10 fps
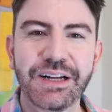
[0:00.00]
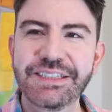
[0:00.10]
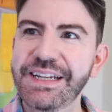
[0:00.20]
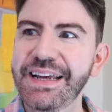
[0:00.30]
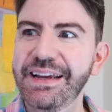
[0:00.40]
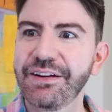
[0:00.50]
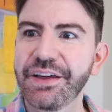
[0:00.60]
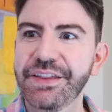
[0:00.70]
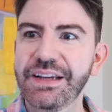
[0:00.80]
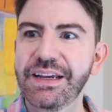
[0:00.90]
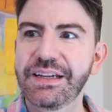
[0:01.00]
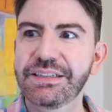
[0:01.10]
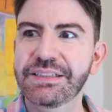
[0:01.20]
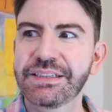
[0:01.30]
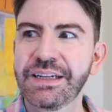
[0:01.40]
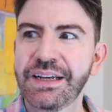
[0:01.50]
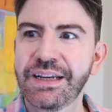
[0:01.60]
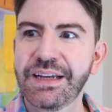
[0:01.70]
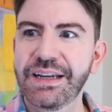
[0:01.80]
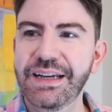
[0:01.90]
I did hear, I think it's,
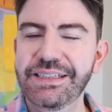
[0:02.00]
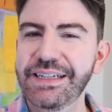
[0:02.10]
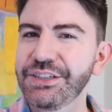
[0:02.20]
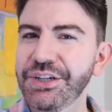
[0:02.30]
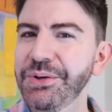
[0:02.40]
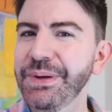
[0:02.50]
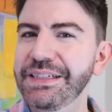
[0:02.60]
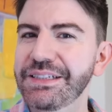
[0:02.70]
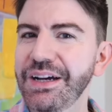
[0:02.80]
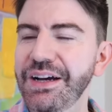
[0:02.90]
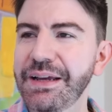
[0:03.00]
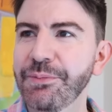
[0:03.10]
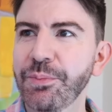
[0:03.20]
is it in 2 weeks' time?